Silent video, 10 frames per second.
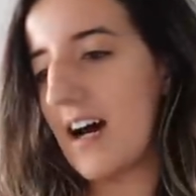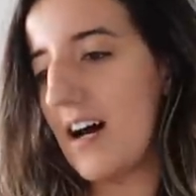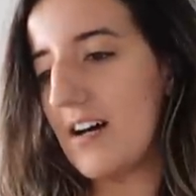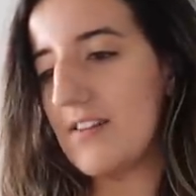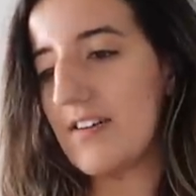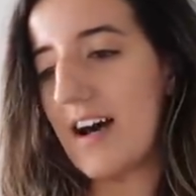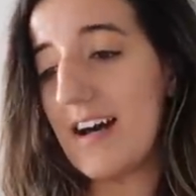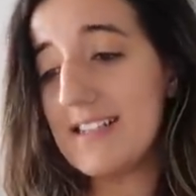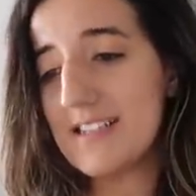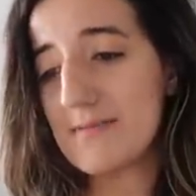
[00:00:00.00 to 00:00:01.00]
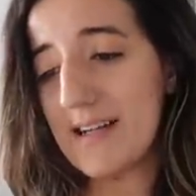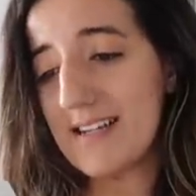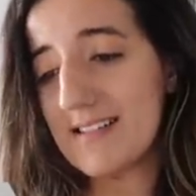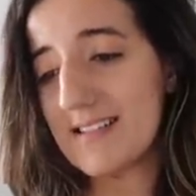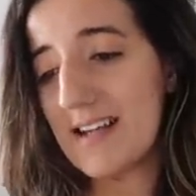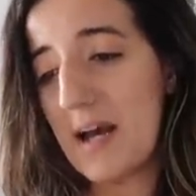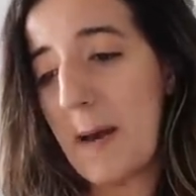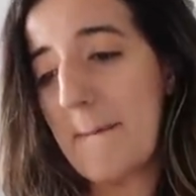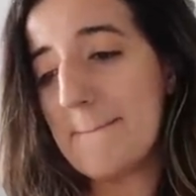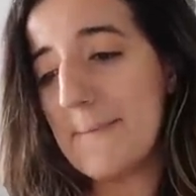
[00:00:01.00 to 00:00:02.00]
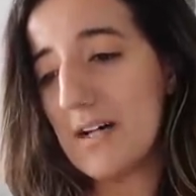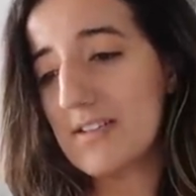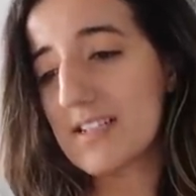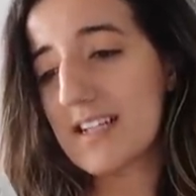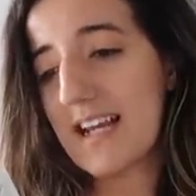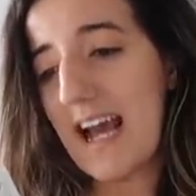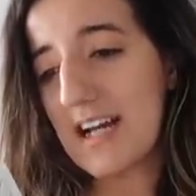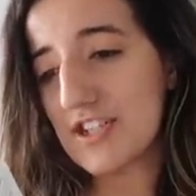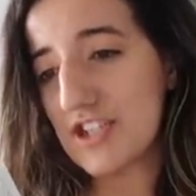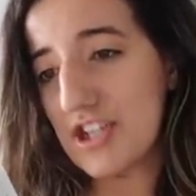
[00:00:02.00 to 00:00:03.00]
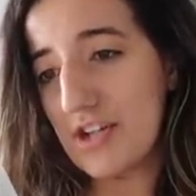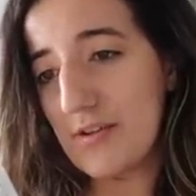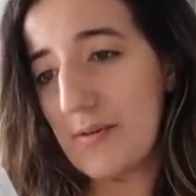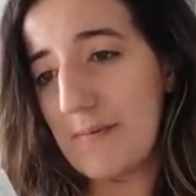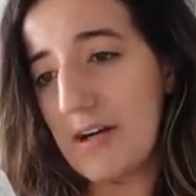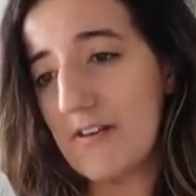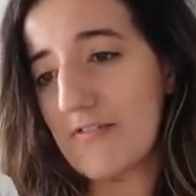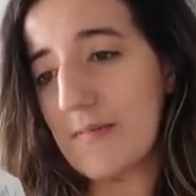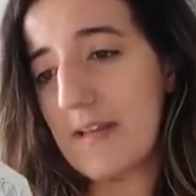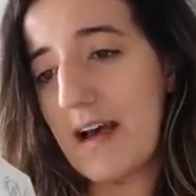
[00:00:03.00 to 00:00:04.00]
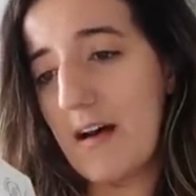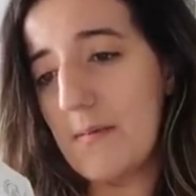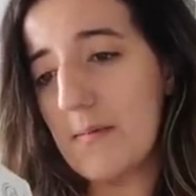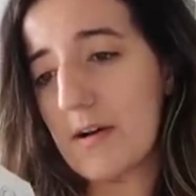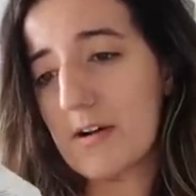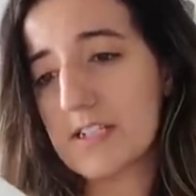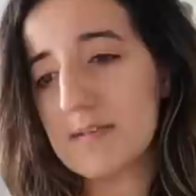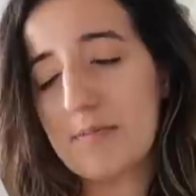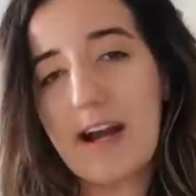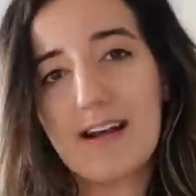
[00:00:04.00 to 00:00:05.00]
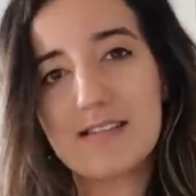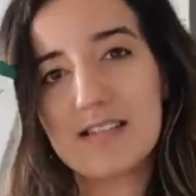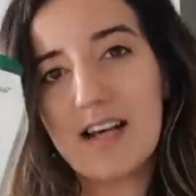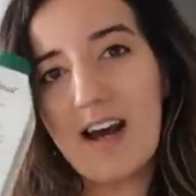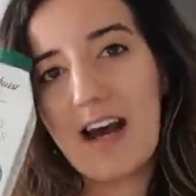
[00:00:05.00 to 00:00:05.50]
of unsweetened milked cashew milk from the Elmhurst brand.